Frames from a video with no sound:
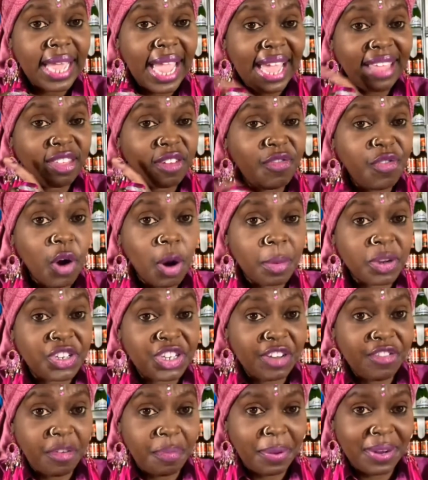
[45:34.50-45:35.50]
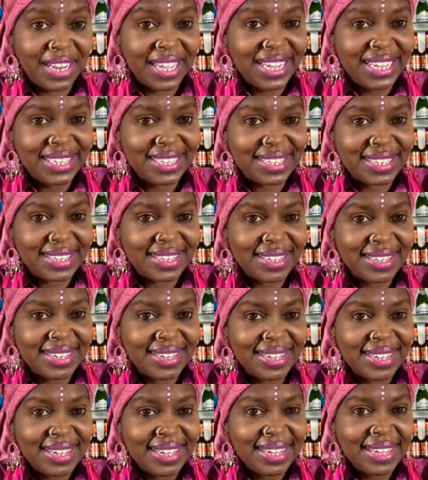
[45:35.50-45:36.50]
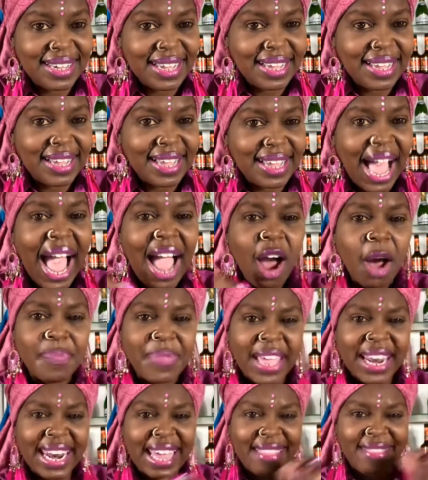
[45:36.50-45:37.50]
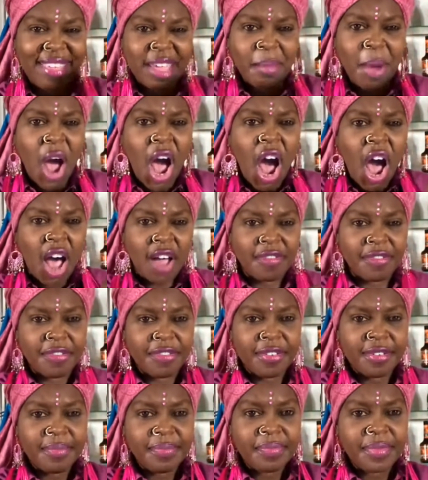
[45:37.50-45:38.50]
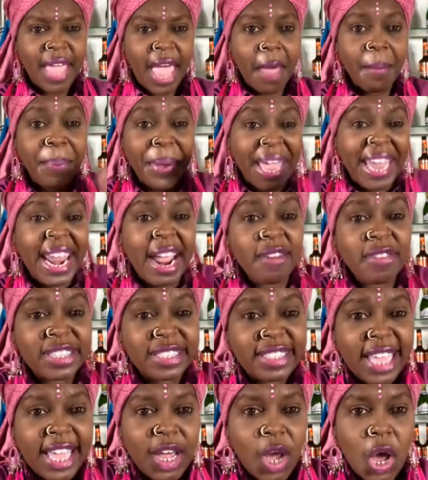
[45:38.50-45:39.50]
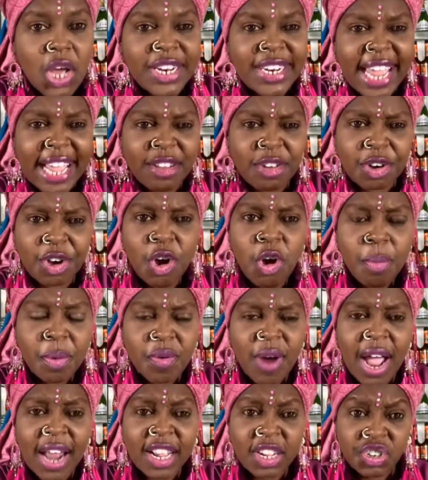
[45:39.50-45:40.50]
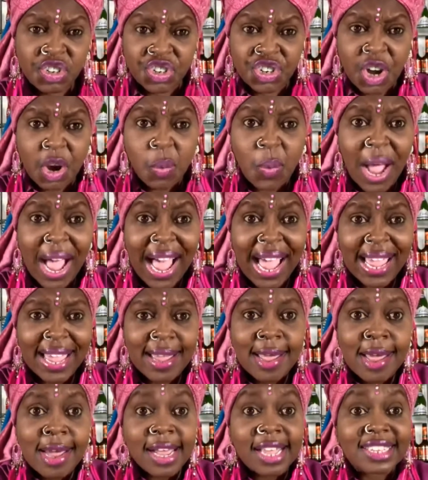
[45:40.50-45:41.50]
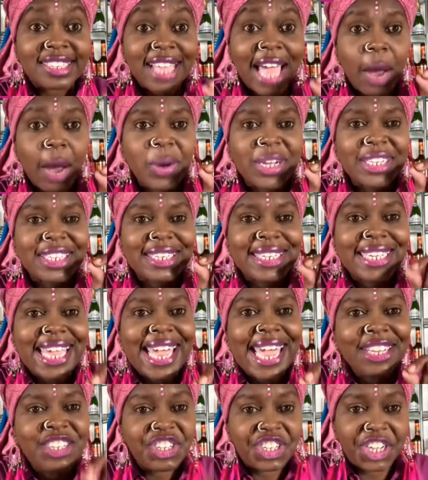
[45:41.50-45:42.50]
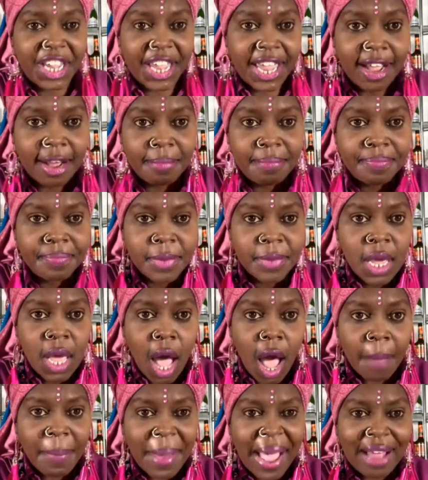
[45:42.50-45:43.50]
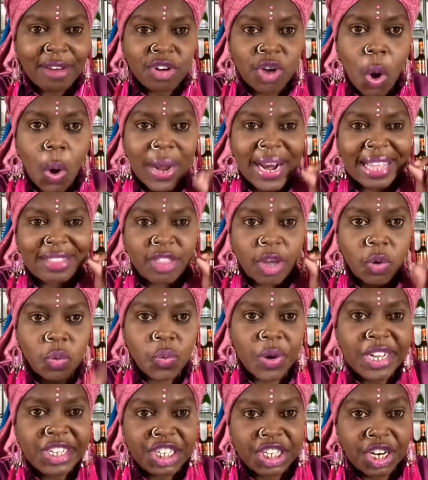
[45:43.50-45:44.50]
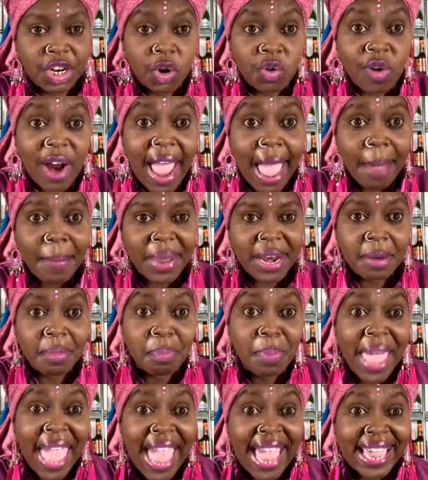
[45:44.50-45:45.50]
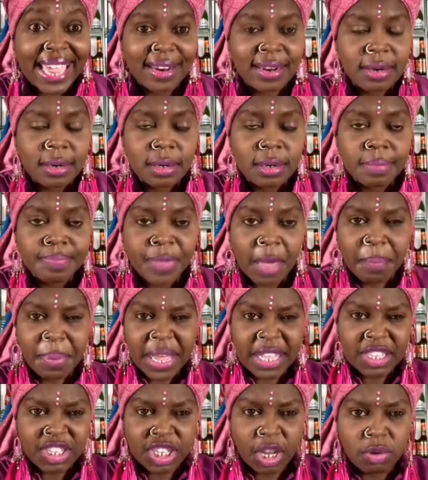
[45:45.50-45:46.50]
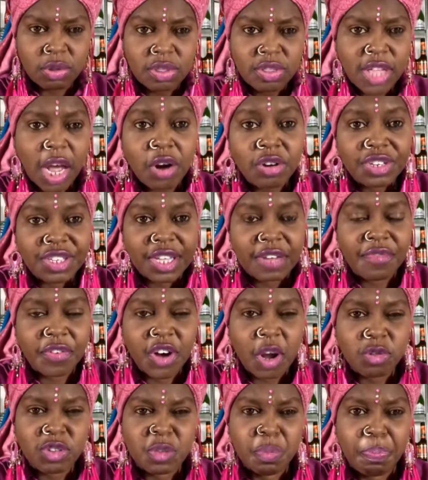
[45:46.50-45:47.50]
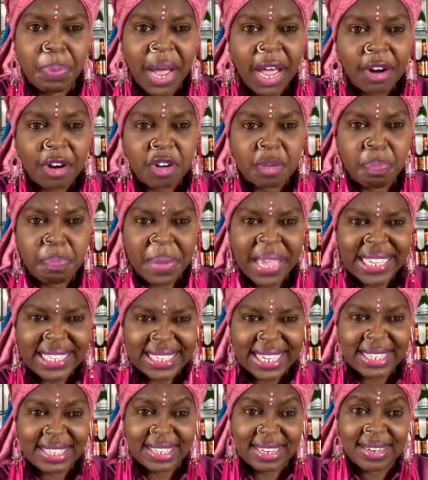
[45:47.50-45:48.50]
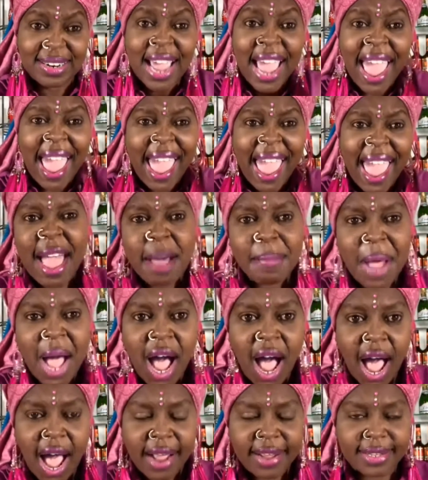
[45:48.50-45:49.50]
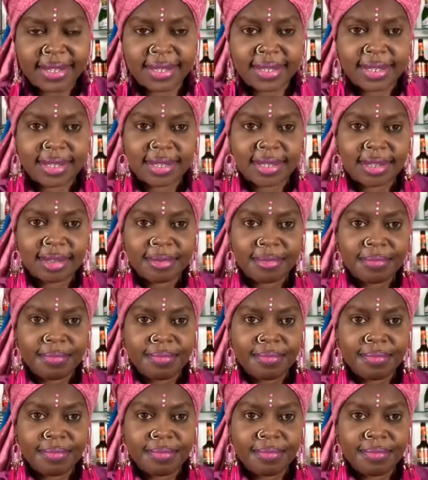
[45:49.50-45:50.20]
and the former chief of police, I hope they let them off and pin everything on Daniel Comeron. Because you know why? Because that would teach him about going out there reaching and grabbing and begging and being so thirsty for those buttered biscuits and ham hocks